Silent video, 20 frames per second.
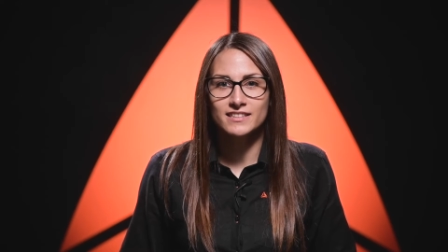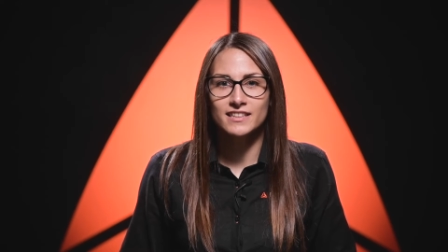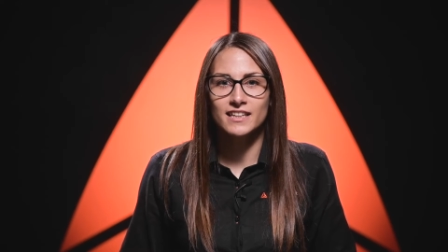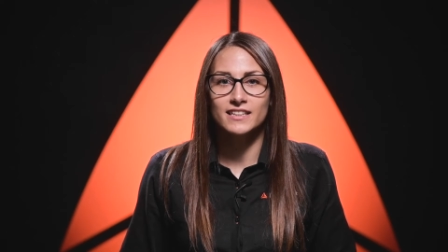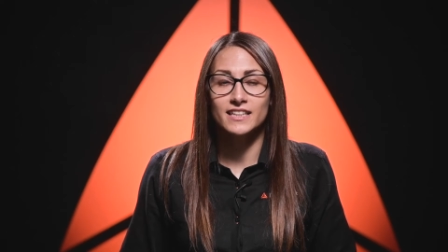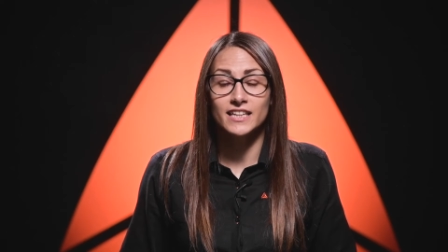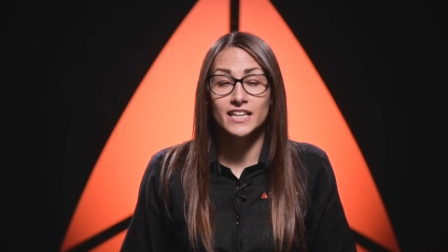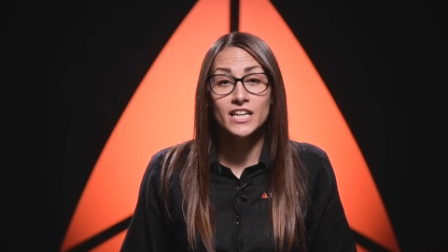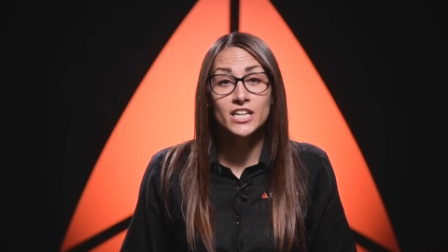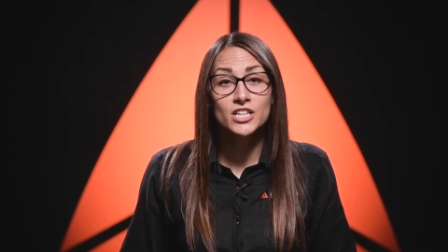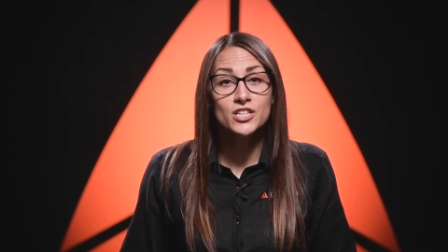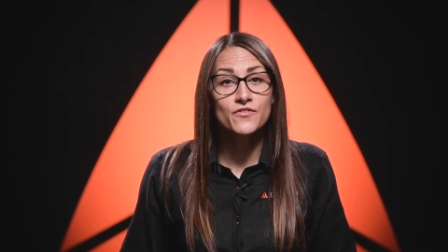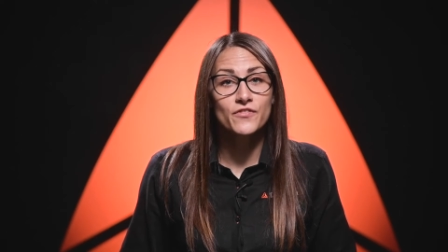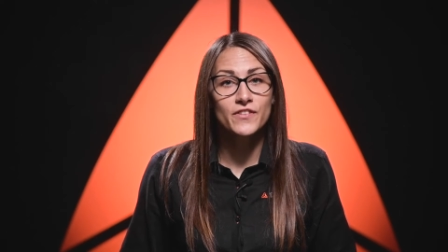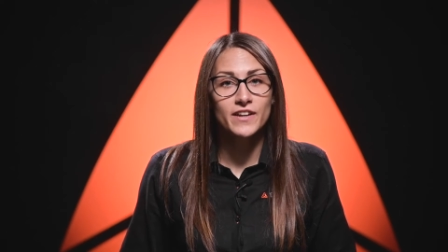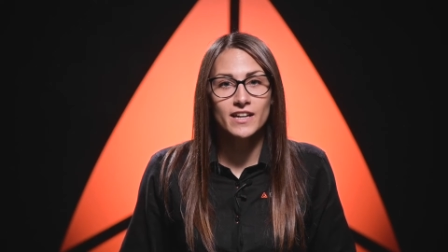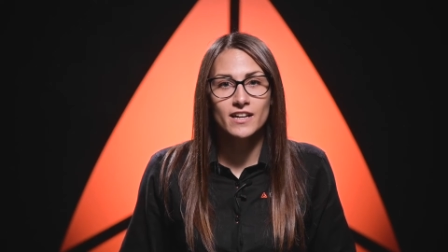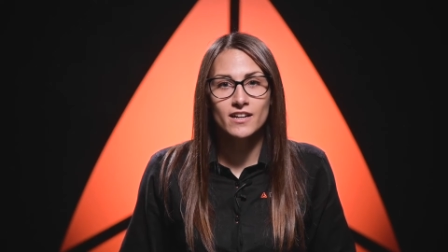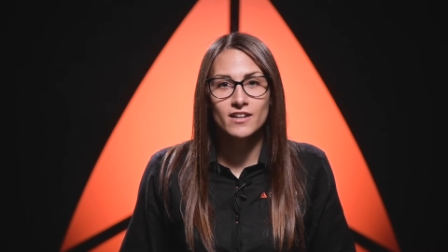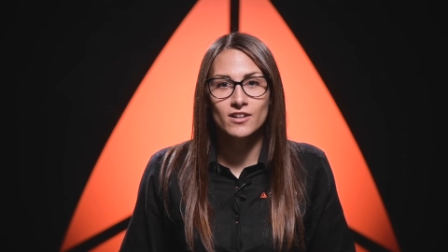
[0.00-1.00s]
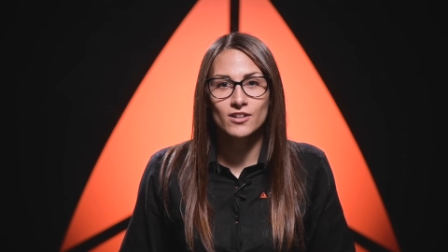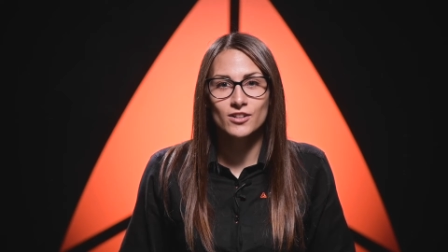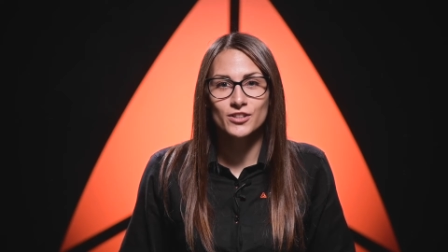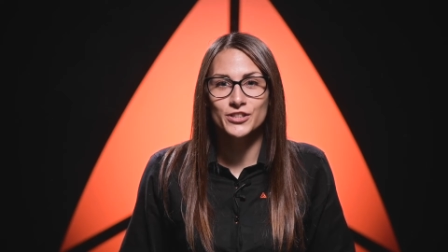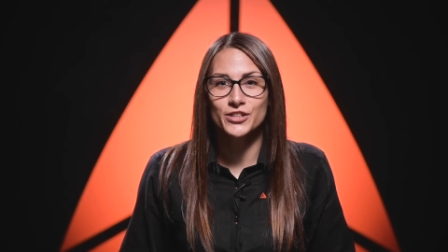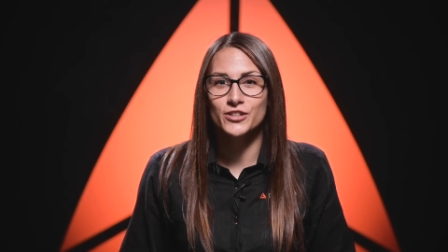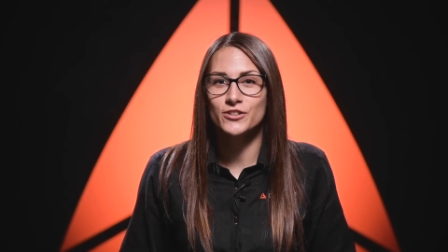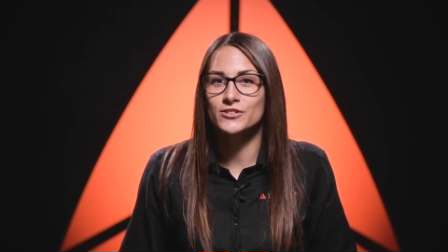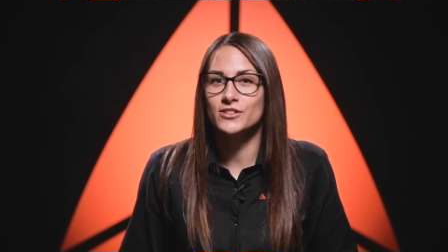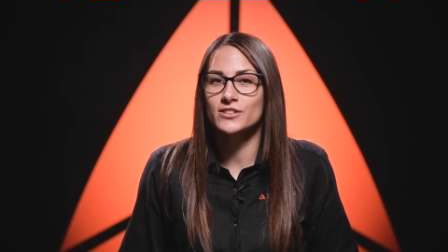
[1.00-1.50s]
that each vehicle
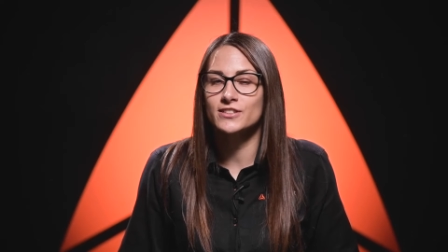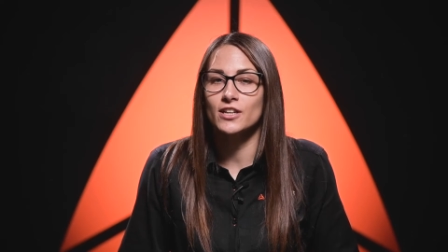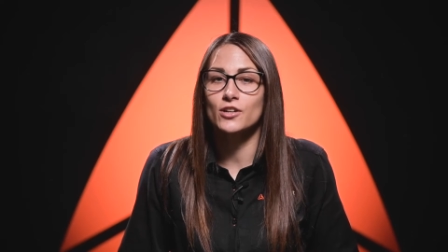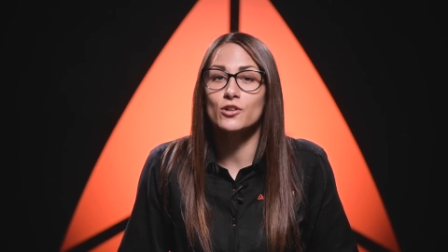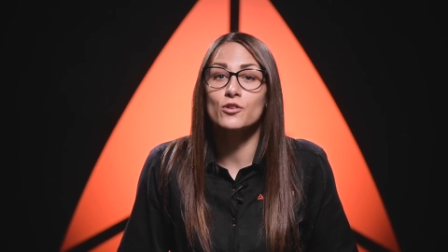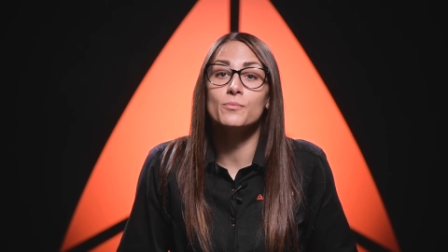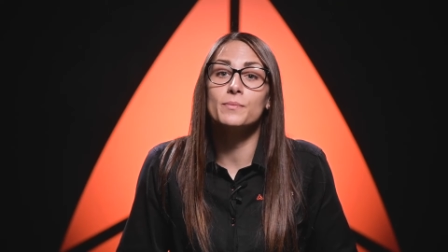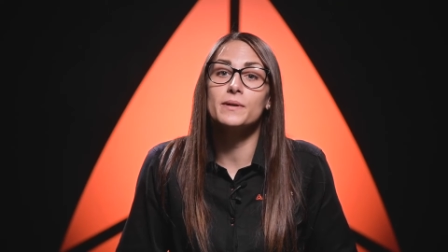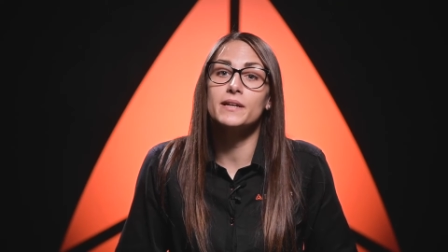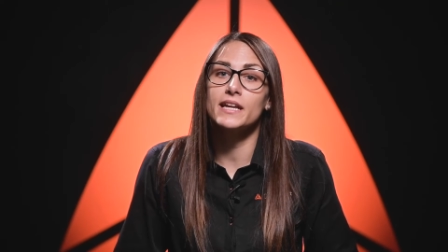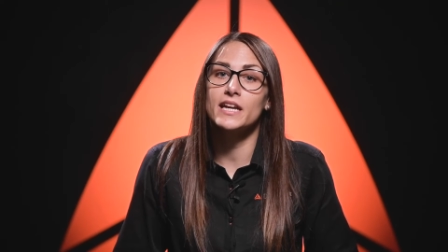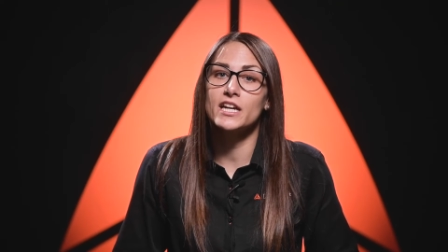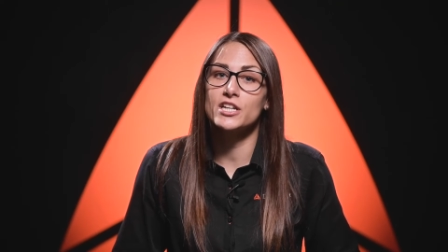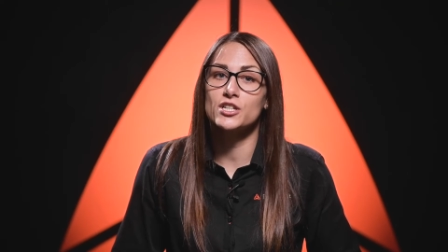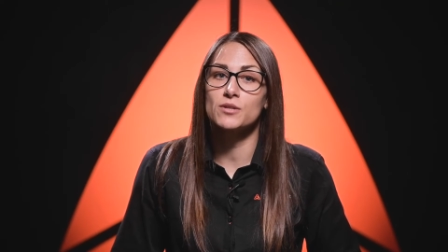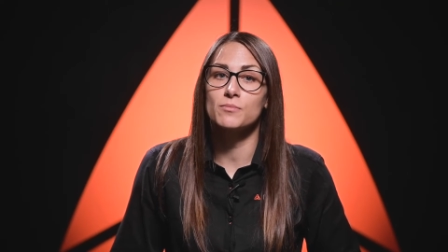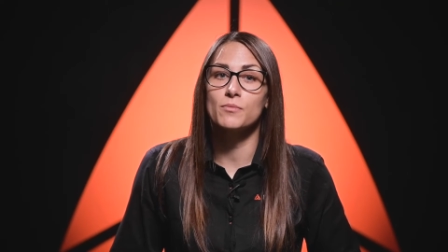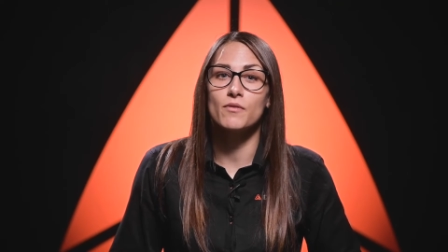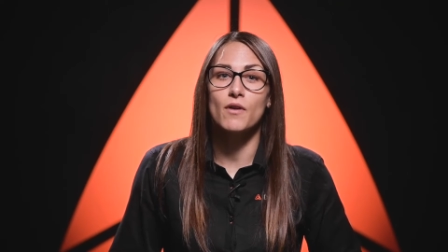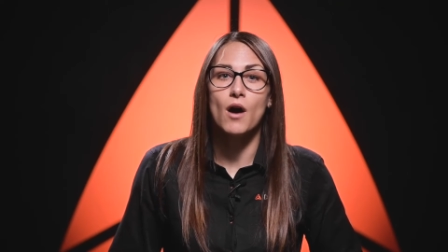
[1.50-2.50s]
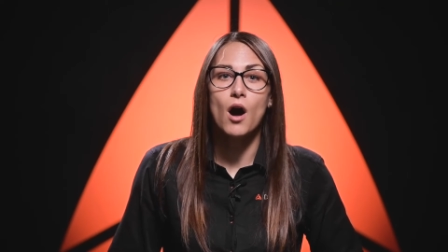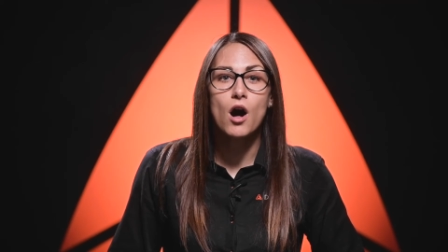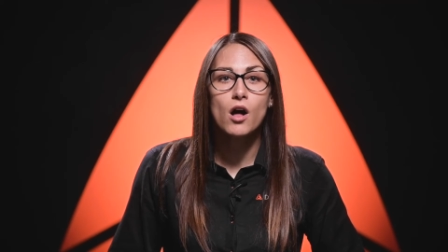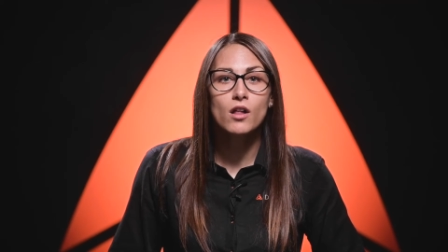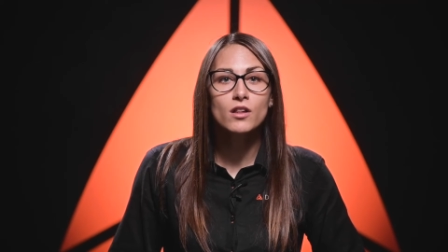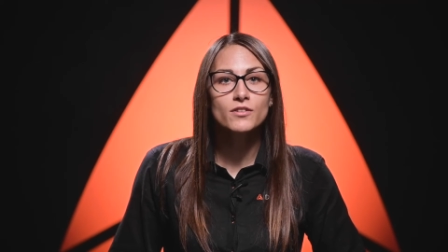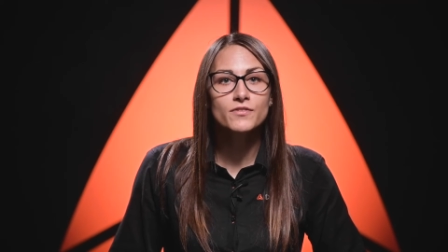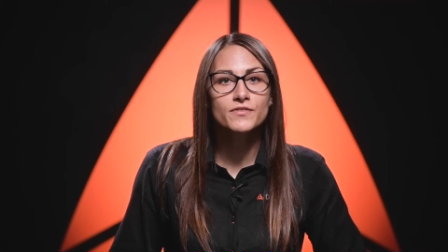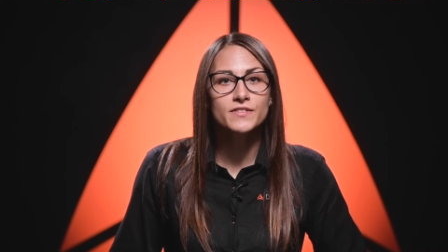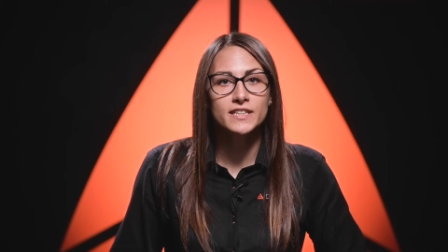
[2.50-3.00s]
uses a combination of
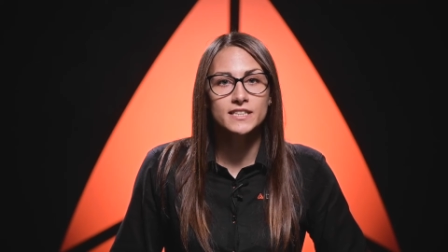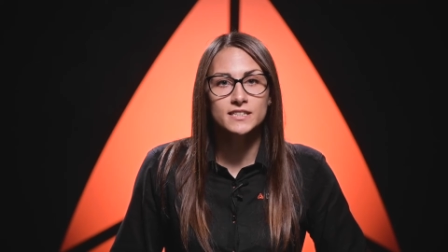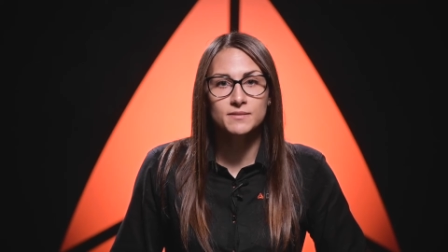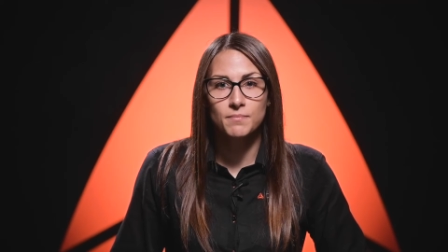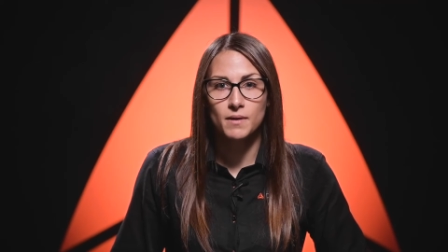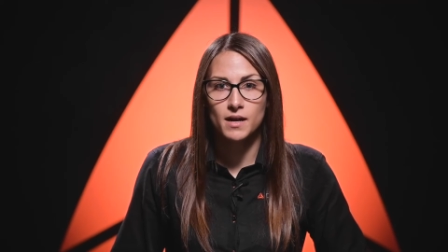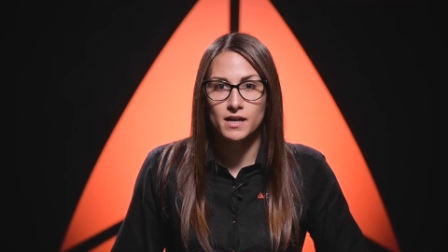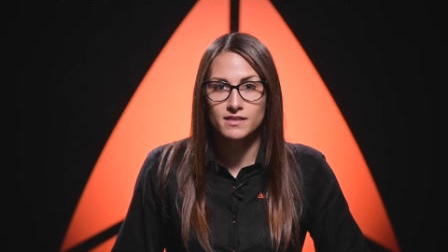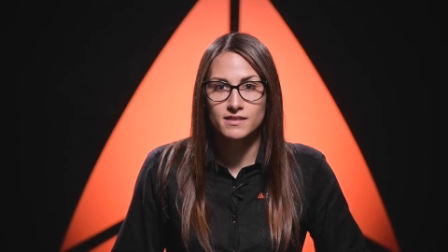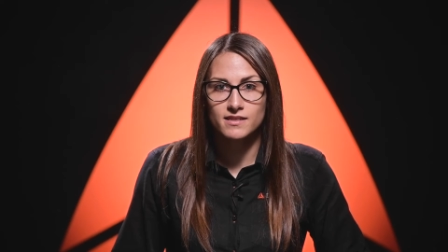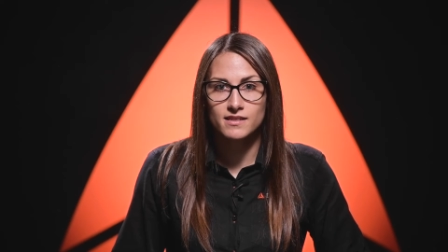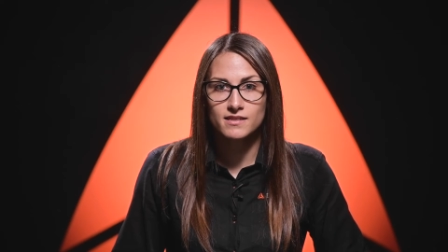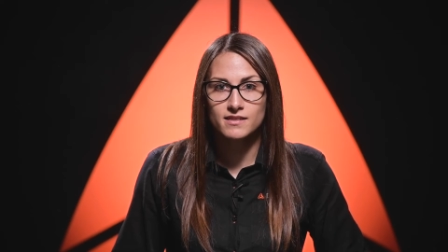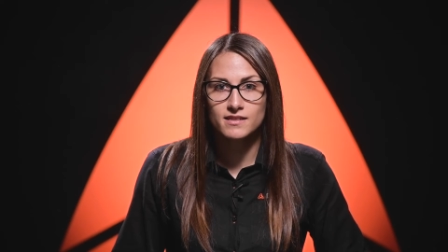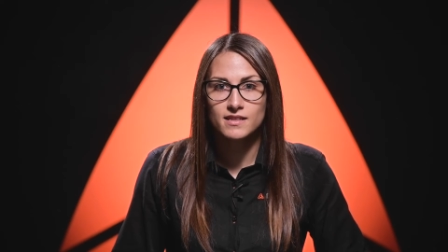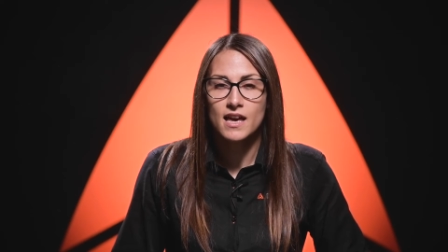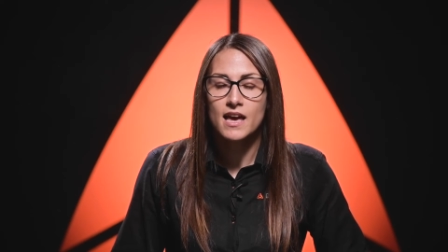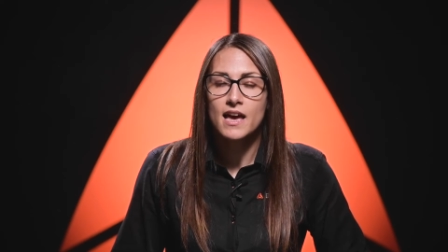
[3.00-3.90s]
all of these buses